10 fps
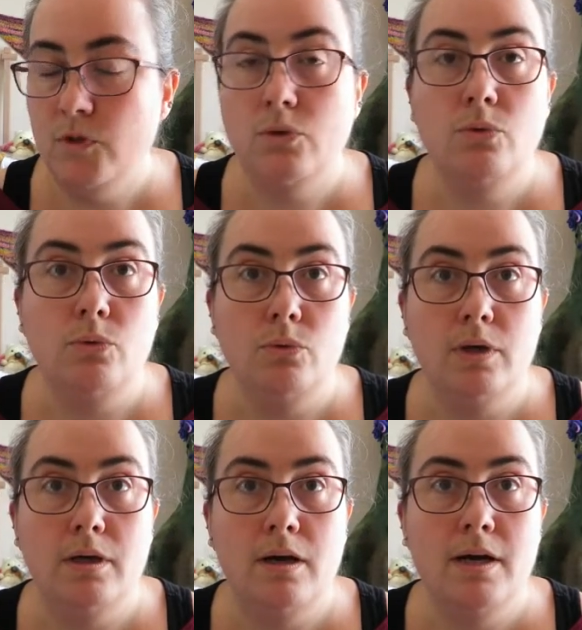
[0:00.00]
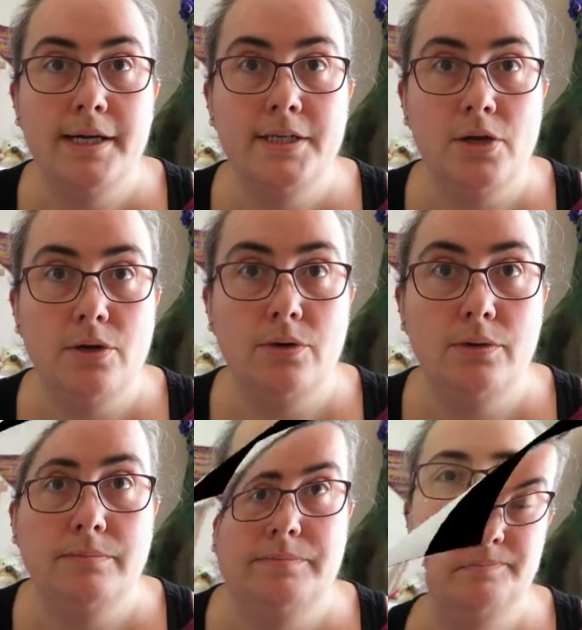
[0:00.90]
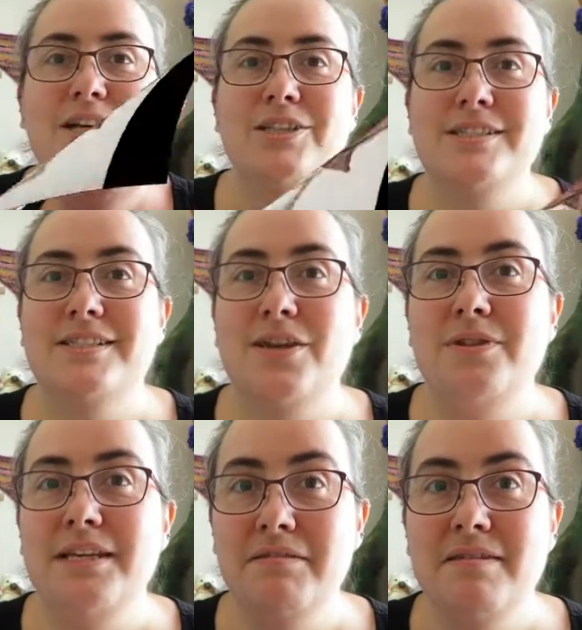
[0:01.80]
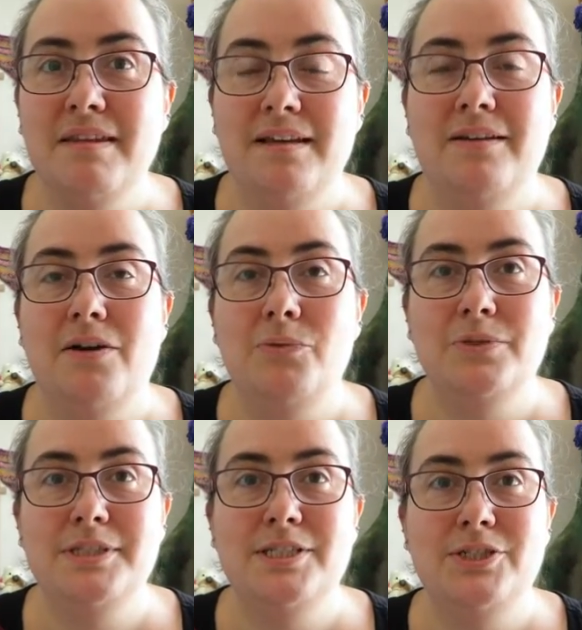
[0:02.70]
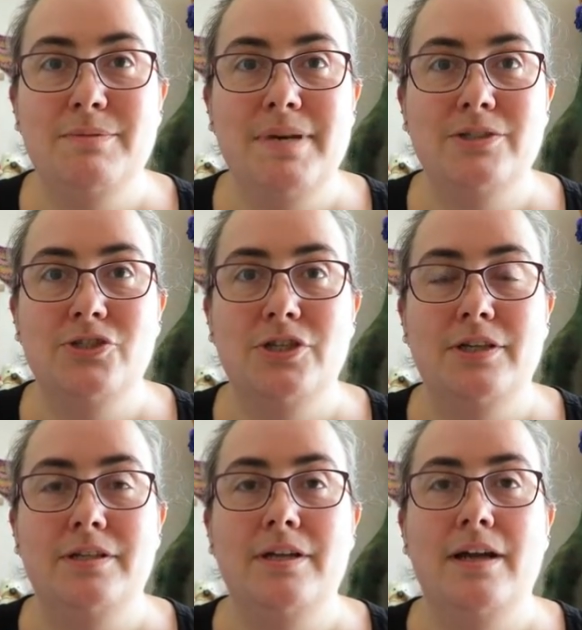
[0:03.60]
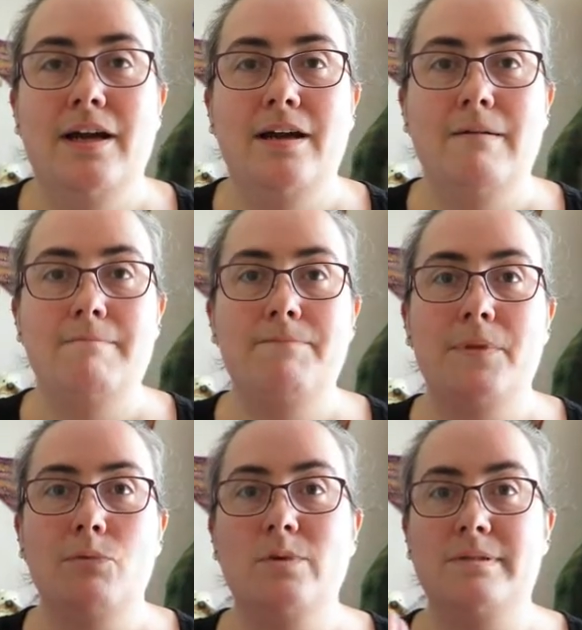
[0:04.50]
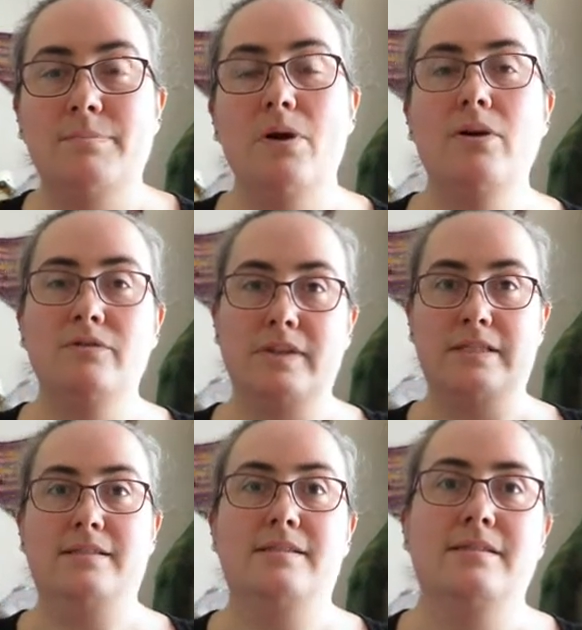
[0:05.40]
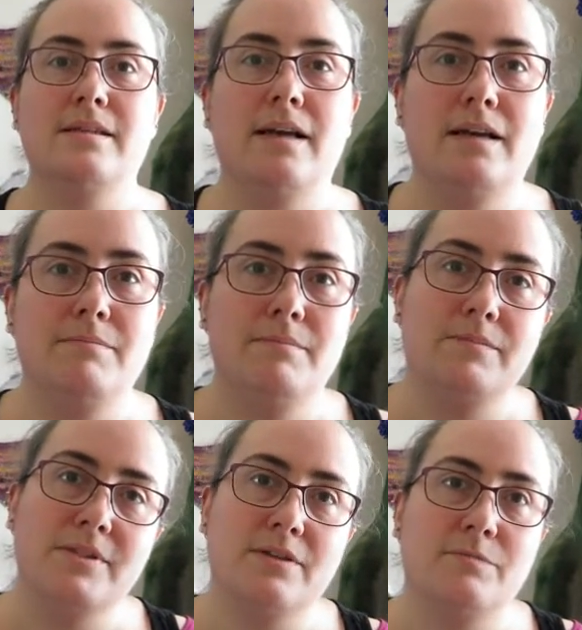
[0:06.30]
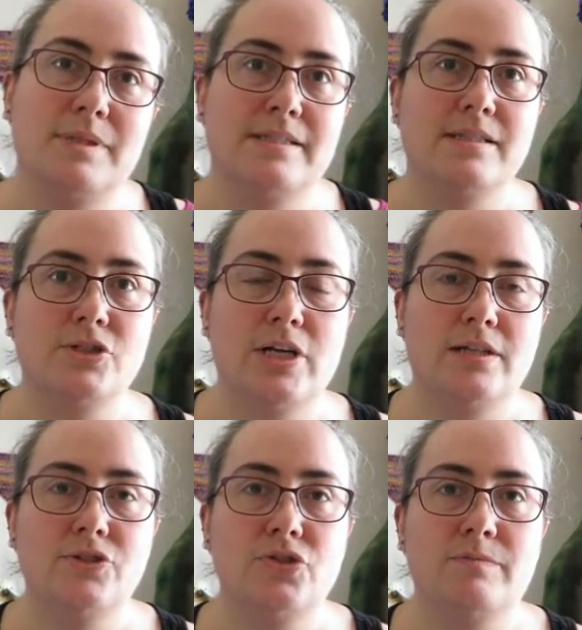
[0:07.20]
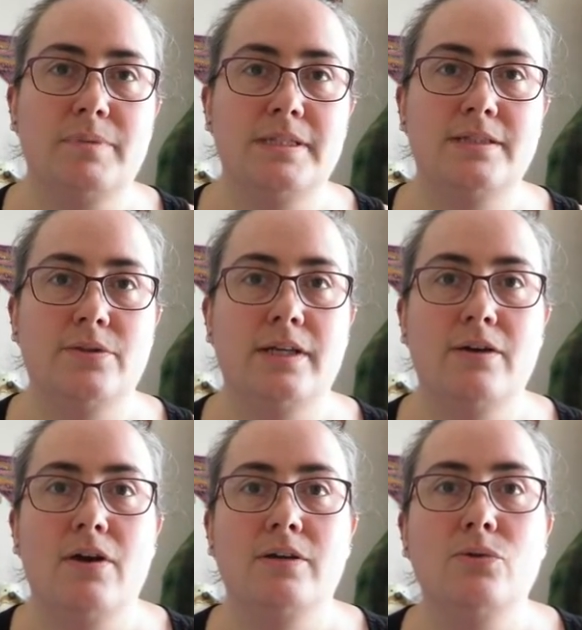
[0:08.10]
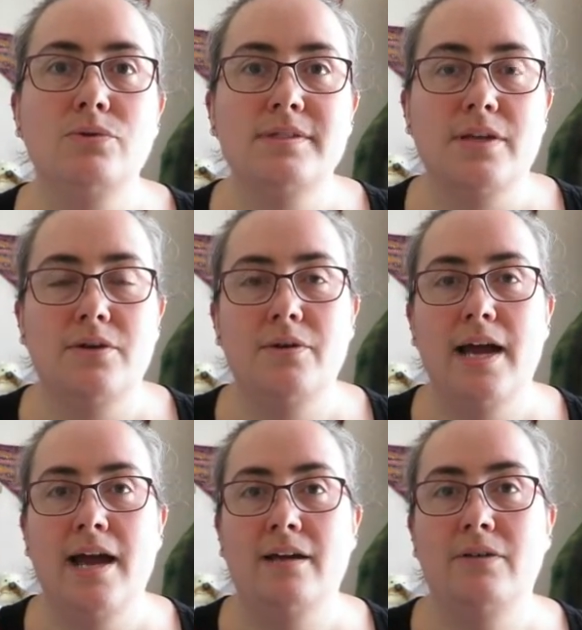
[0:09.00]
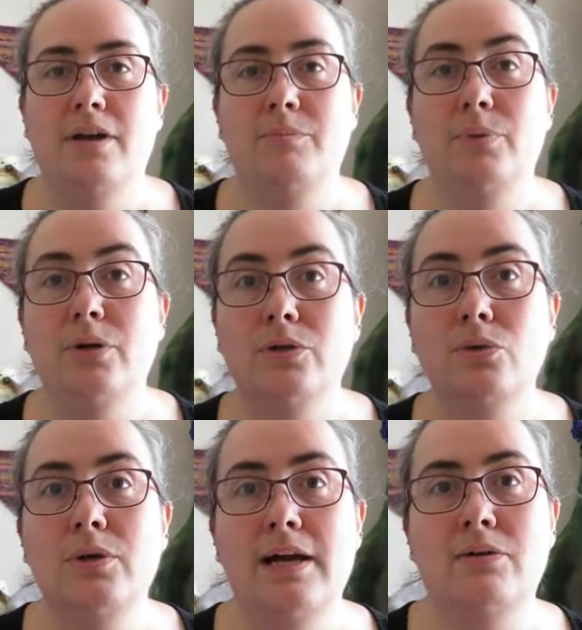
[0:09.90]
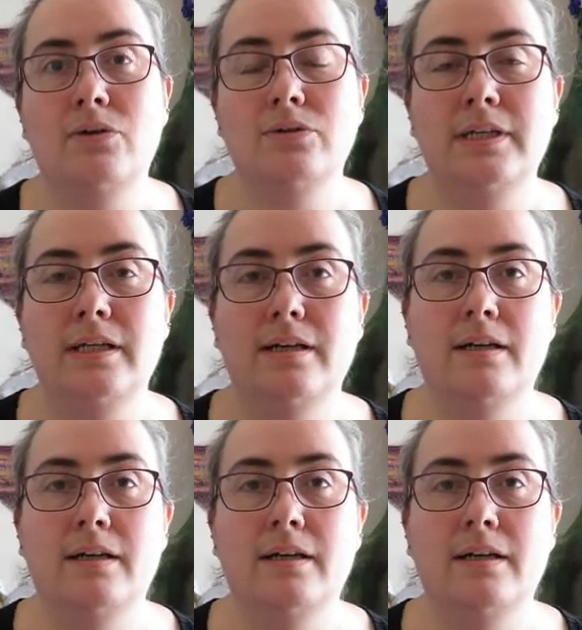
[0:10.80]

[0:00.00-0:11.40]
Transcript: Oh, I know. So the other thing I wanted to mention was part of this sort of business challenge I've been doing. I also had put a call out on